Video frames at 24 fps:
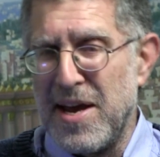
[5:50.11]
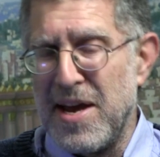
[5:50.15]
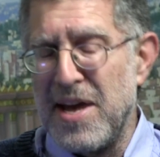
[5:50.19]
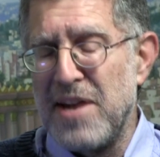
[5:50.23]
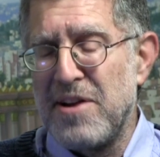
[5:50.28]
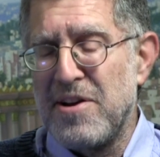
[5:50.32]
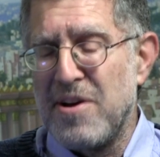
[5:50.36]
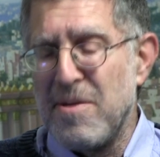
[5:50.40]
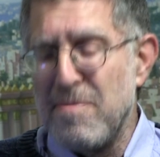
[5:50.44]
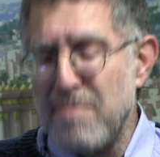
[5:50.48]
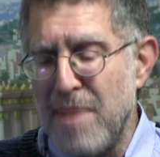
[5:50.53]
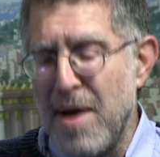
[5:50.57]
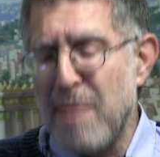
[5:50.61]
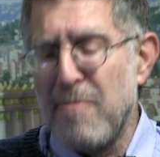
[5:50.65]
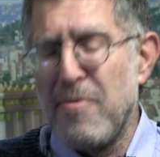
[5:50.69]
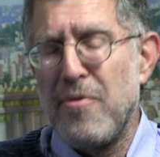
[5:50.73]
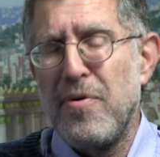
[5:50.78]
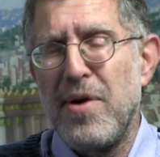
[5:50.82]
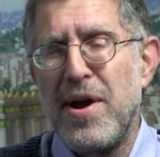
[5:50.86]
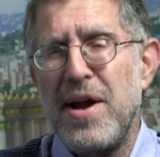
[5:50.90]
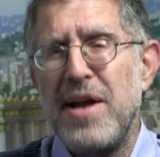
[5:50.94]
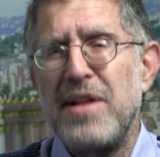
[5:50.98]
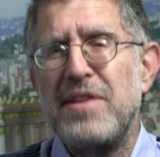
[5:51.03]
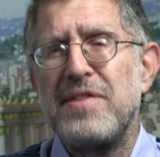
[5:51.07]
It
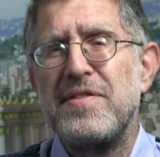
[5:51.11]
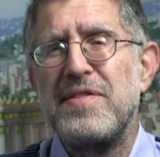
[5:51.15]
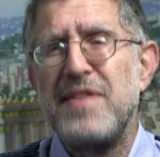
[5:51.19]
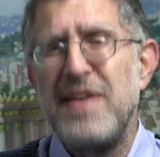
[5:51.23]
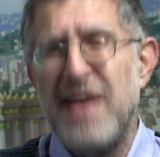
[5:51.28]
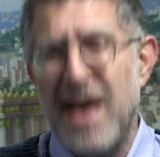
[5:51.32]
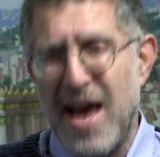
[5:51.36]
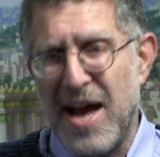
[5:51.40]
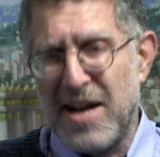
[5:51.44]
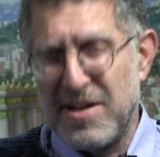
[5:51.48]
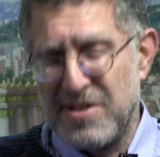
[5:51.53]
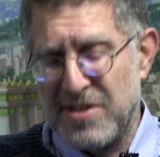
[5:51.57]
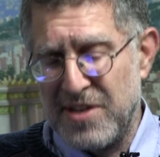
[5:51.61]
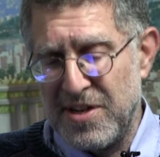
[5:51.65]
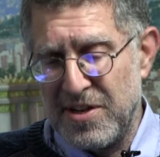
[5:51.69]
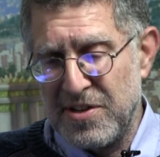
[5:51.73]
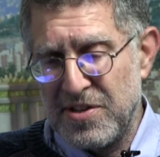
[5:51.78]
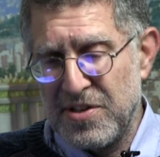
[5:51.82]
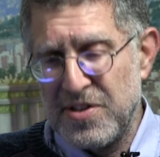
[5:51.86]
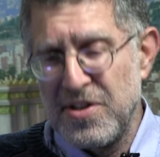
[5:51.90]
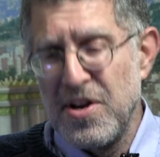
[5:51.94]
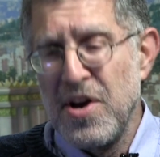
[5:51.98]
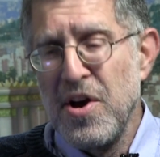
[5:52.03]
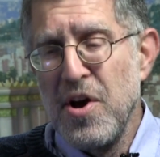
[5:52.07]
commemorates the
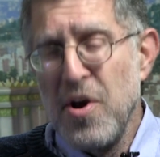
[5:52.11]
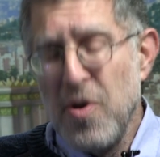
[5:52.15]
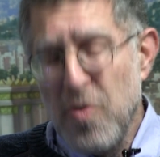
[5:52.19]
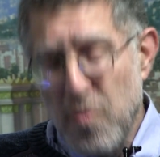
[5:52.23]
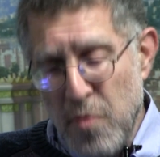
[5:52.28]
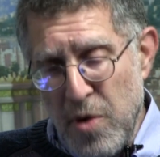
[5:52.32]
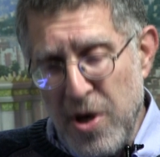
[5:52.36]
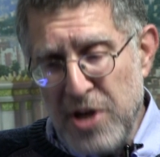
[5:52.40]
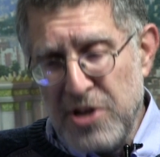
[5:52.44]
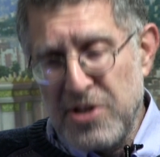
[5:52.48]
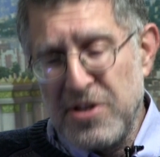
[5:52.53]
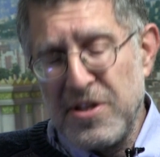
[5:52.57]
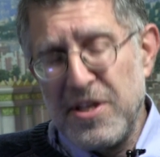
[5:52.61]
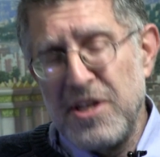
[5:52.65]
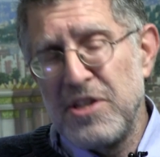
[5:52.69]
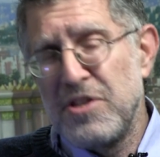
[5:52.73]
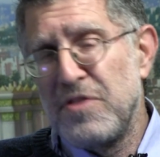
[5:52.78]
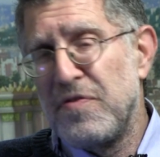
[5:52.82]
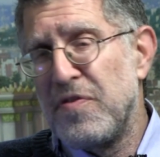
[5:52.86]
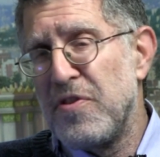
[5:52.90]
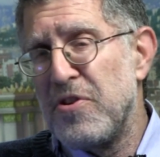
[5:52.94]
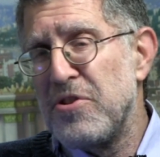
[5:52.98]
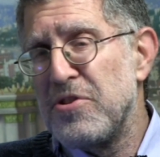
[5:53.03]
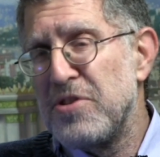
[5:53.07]
Exodus, which
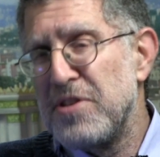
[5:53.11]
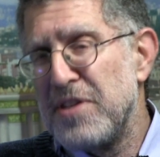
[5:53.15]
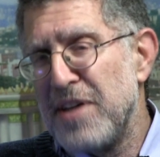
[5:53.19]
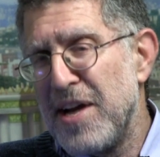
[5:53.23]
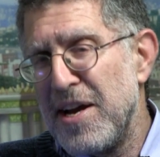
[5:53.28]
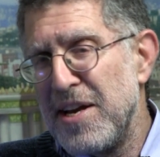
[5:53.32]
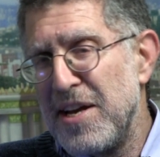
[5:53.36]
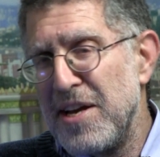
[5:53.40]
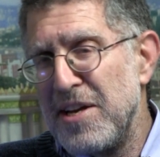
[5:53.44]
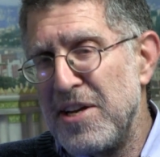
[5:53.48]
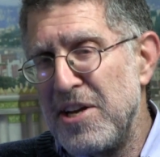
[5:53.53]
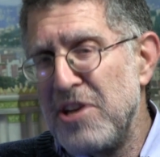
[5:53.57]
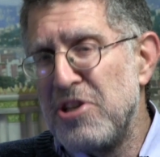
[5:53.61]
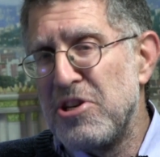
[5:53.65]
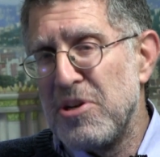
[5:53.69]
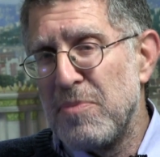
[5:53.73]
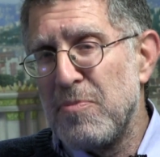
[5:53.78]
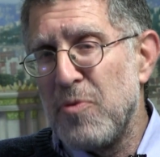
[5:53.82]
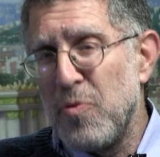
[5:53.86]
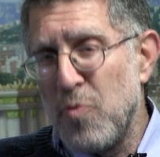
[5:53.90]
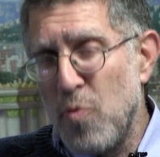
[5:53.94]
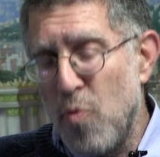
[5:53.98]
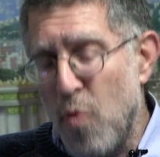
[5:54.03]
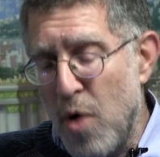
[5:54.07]
this first night in
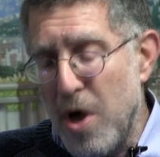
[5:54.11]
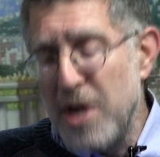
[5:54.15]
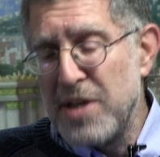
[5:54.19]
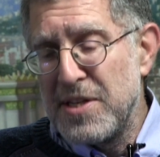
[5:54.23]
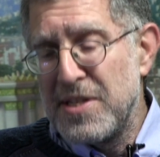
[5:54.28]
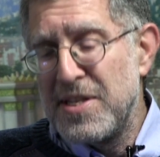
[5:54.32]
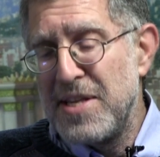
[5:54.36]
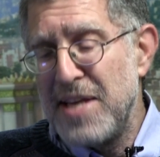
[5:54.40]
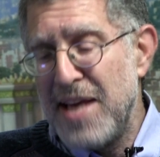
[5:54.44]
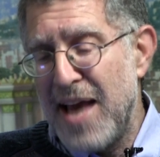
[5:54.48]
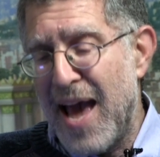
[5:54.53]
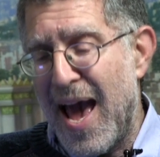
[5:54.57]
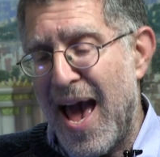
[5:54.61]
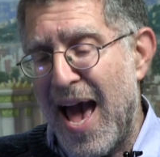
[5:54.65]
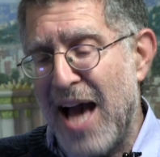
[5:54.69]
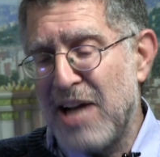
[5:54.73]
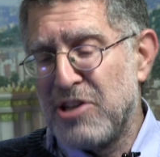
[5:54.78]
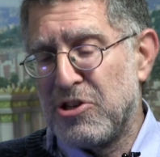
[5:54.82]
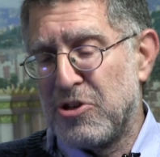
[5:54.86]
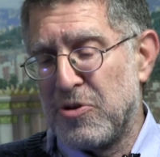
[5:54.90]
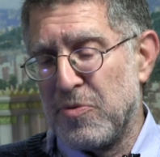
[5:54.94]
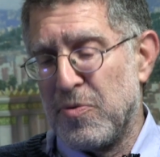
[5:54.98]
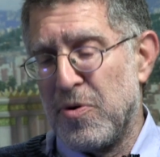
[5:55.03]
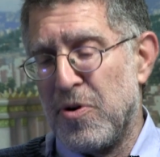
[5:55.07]
Egypt was the
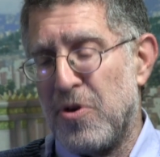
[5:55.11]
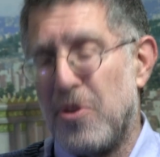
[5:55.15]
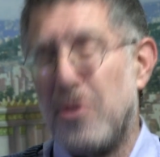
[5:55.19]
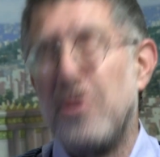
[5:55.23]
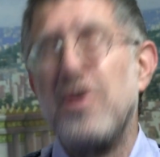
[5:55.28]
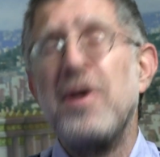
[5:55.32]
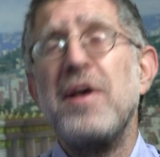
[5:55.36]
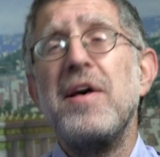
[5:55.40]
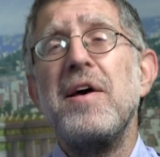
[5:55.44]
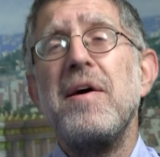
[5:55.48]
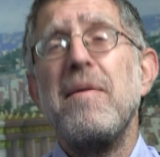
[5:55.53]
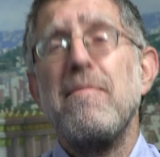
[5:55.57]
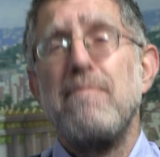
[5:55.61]
actual